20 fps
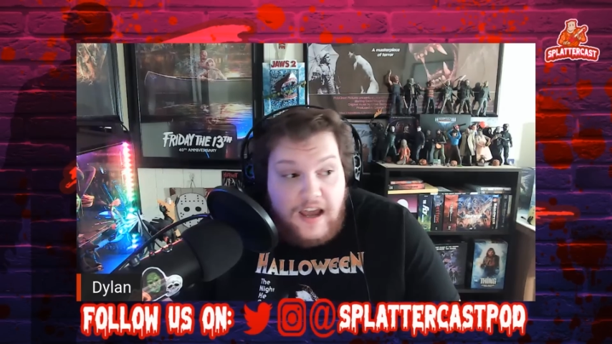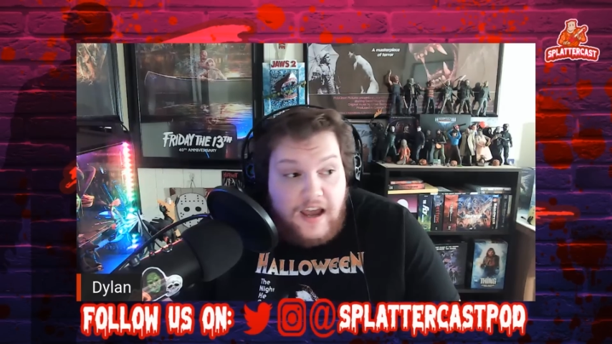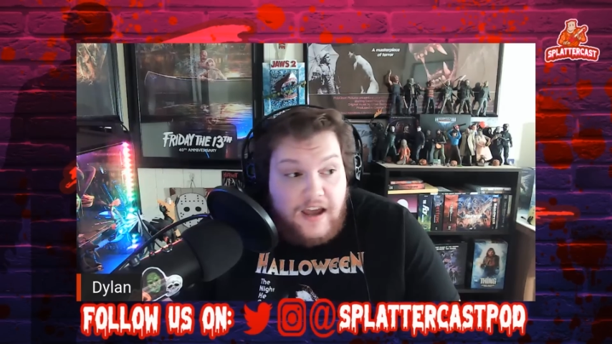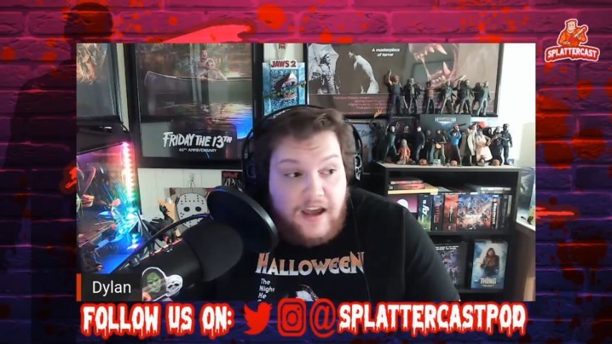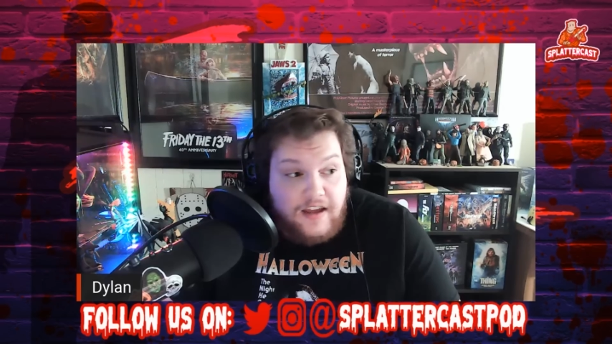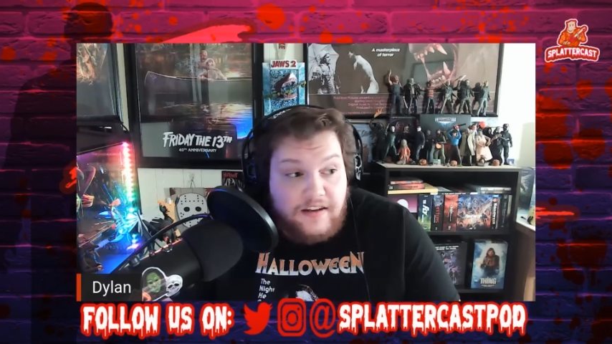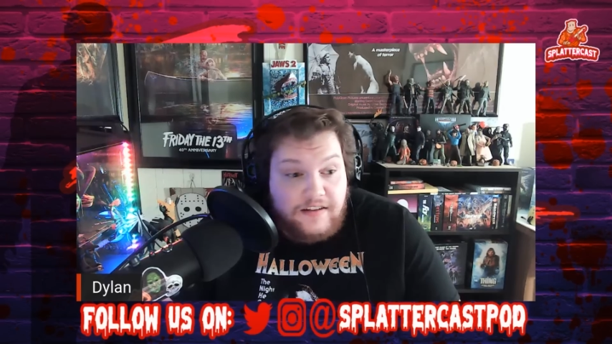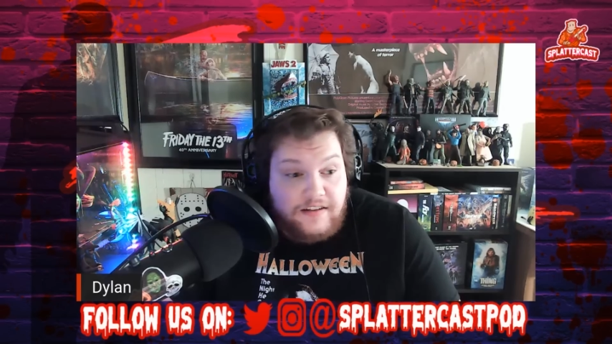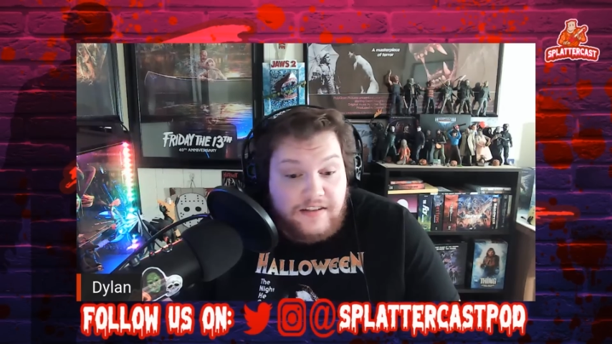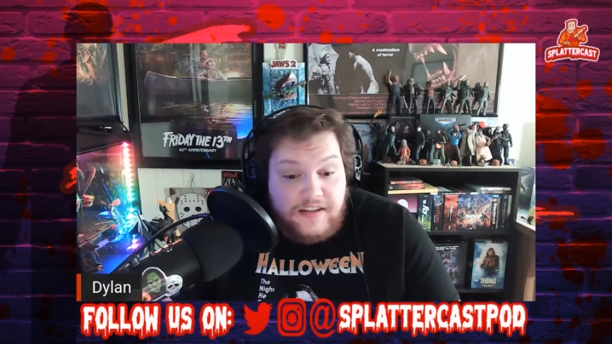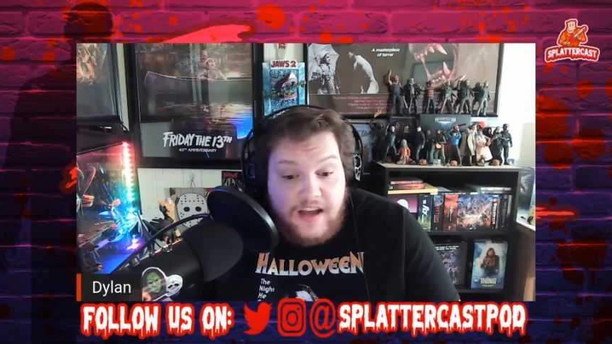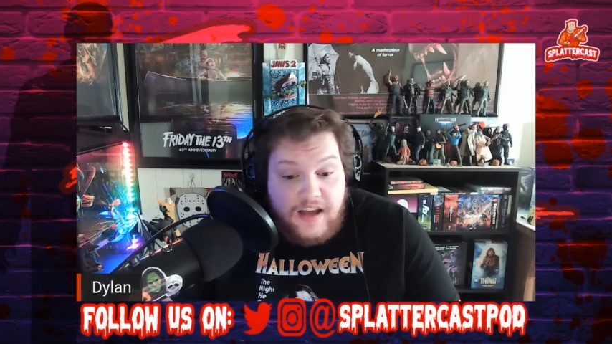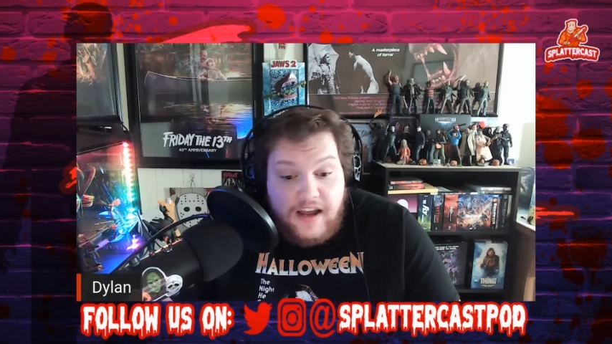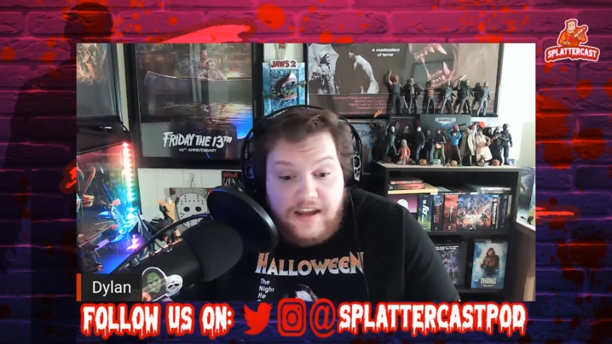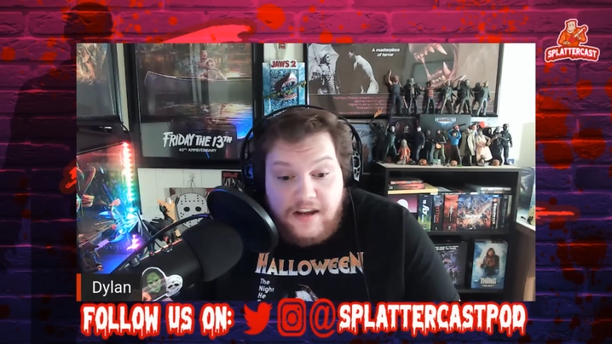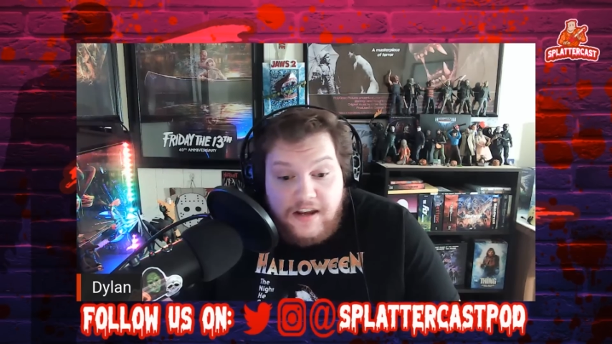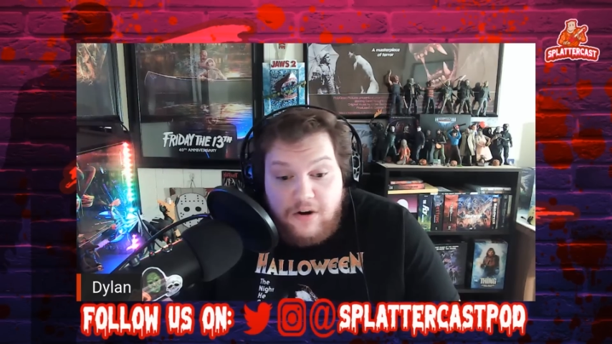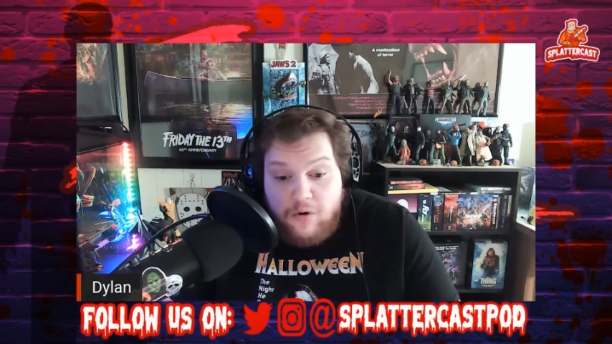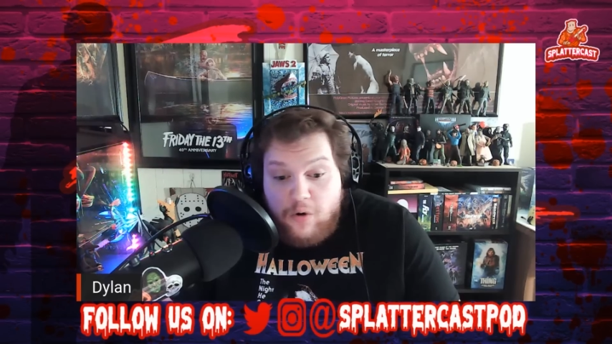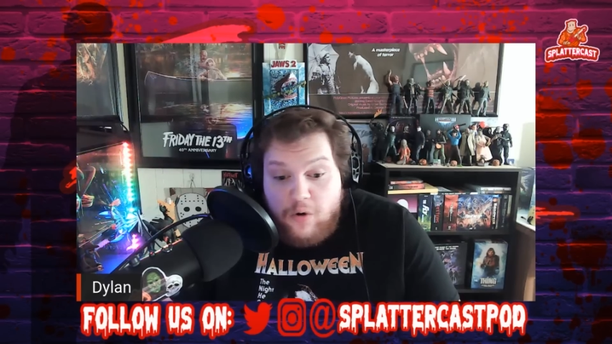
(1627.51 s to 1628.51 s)
and,
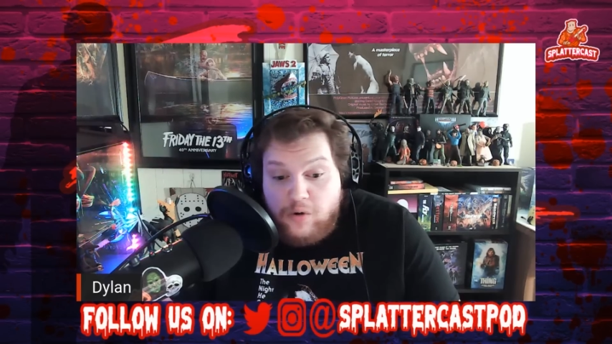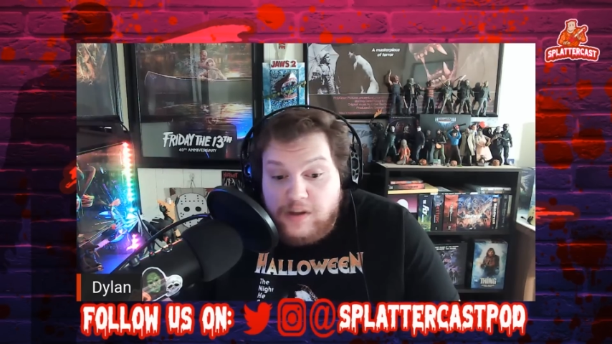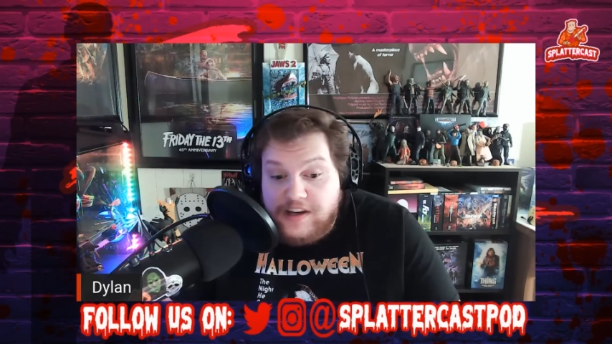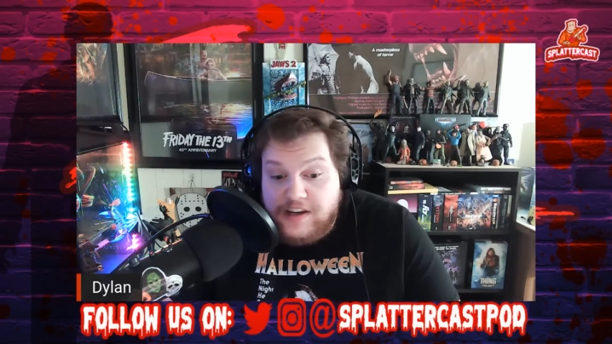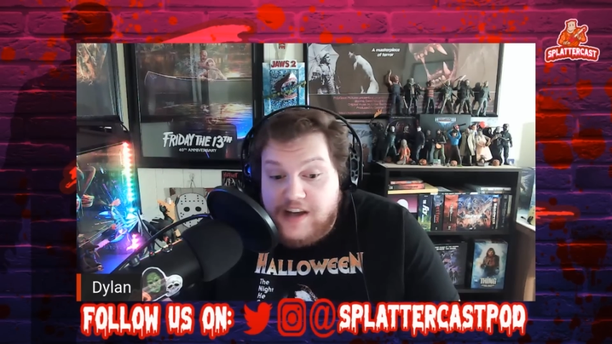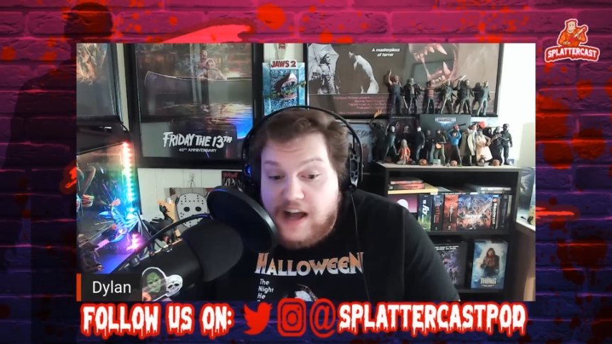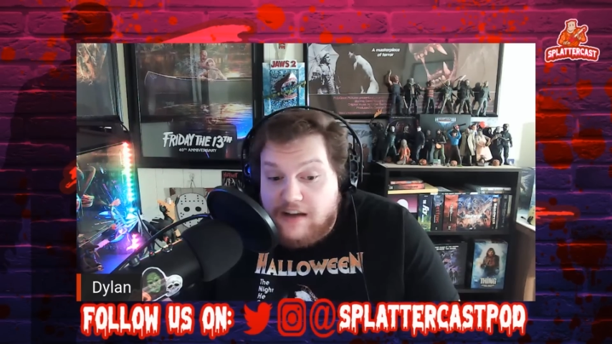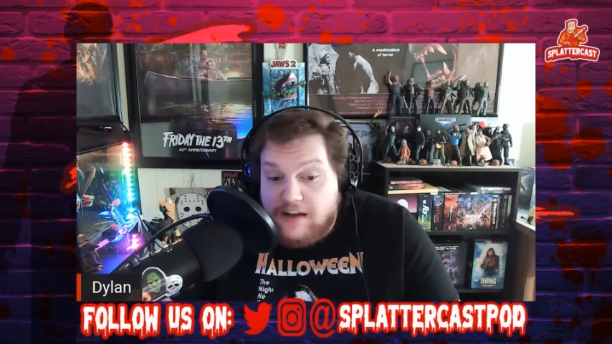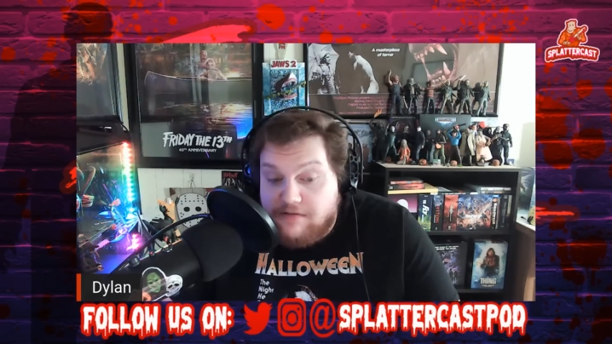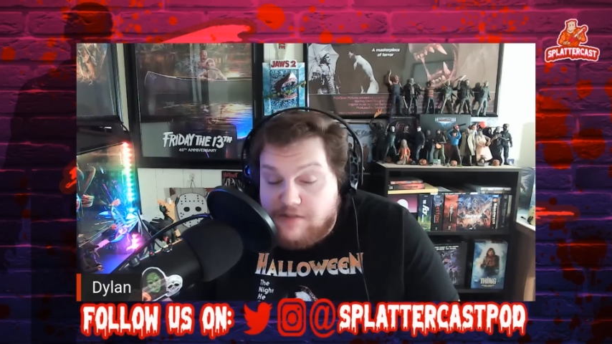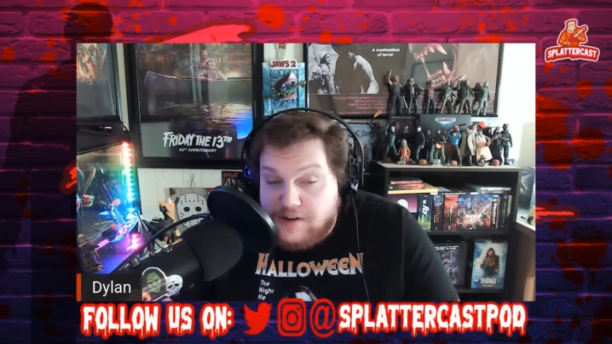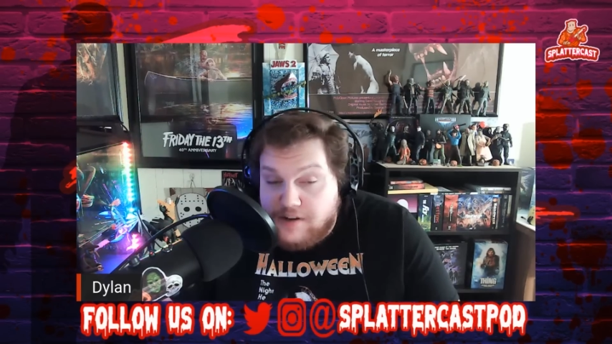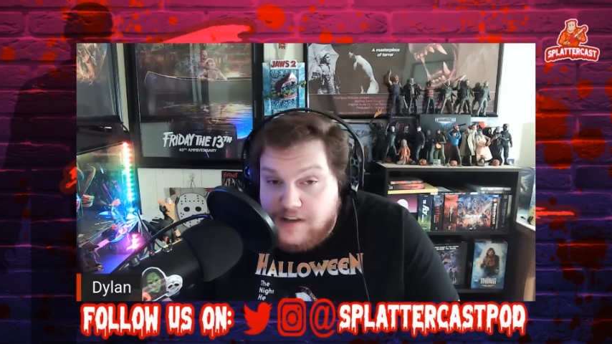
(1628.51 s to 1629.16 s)
uh, you know, Only God